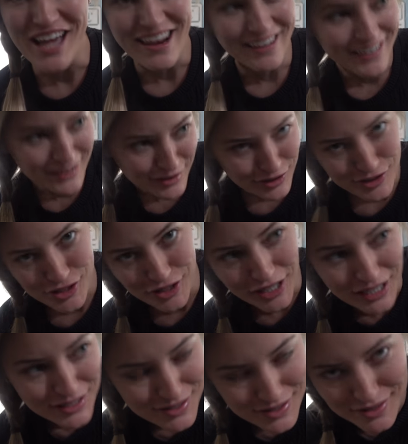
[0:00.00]
Jenna, as you
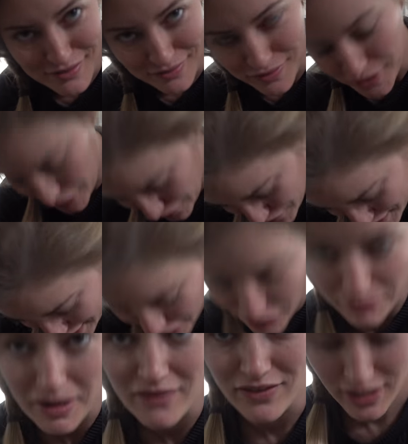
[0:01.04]
guys, you've seen
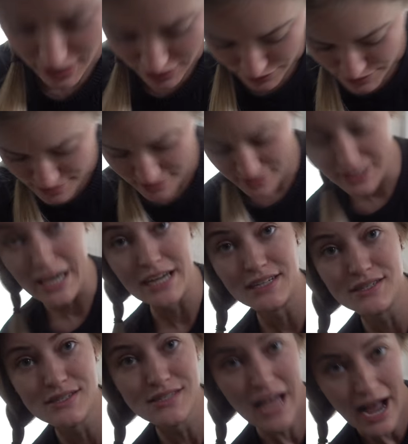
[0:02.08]
her in my videos.
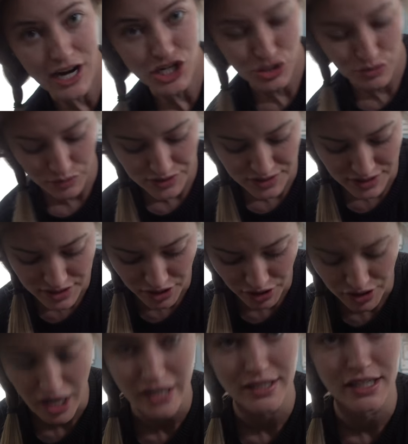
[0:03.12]
Yes, actual
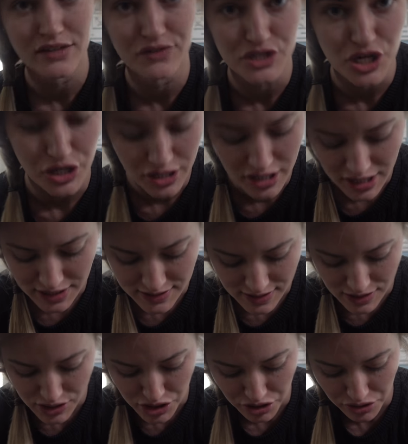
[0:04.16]
sister, not like fraternity
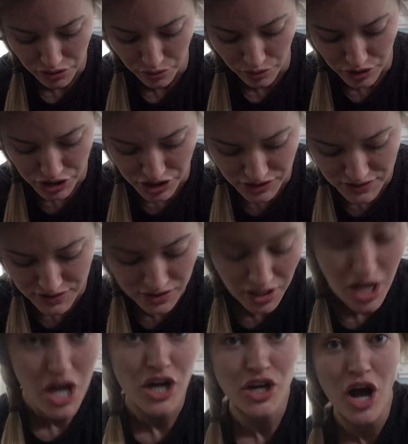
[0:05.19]
sister or just
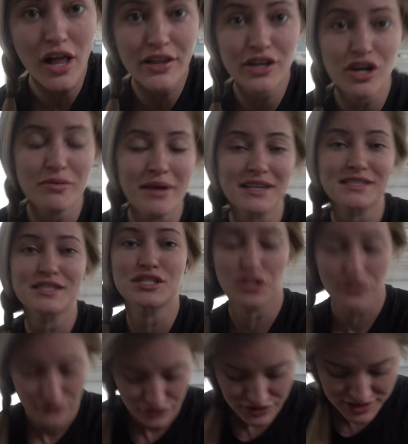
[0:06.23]
calling her my
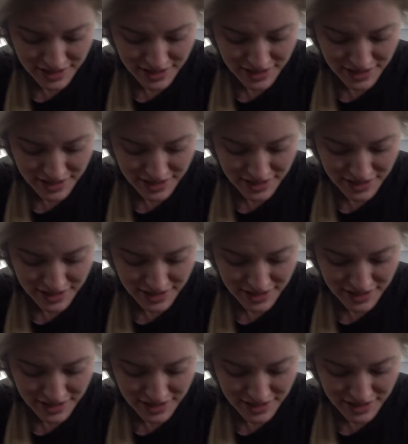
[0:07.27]
sister for the